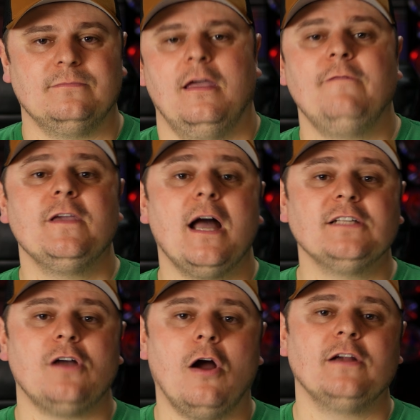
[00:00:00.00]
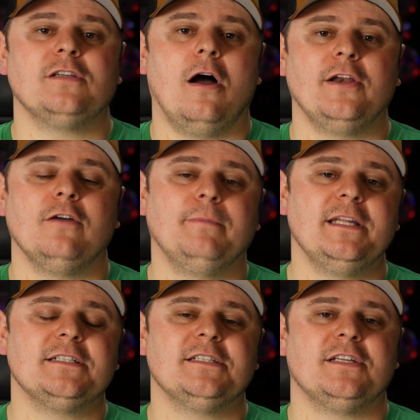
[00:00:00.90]
If you guys are into audio,
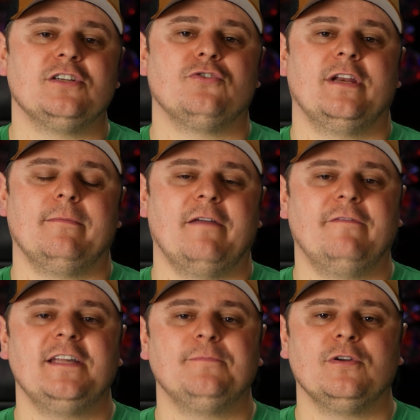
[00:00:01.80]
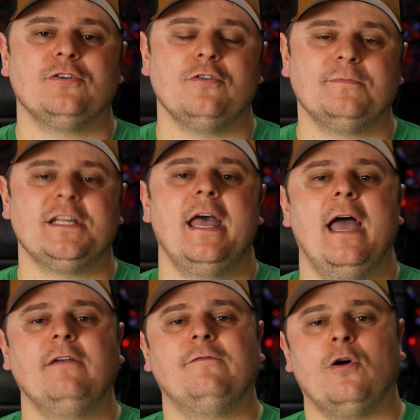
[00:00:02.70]
please consider joining my Facebook groups
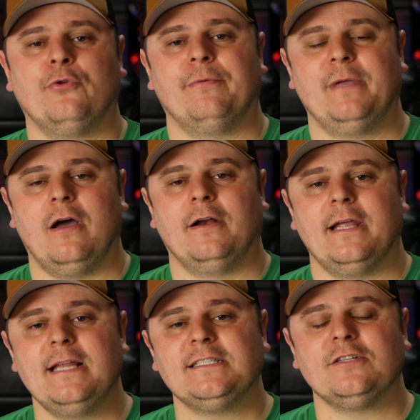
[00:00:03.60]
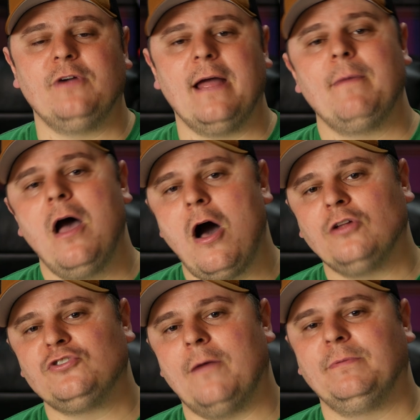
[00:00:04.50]
and following me on Instagram.
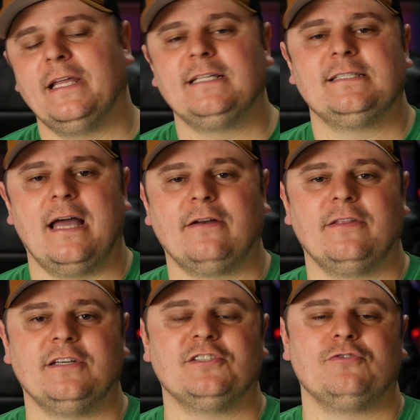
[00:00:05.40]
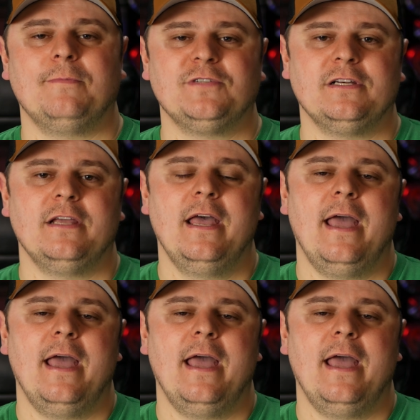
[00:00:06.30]
I'll drop links down in the description.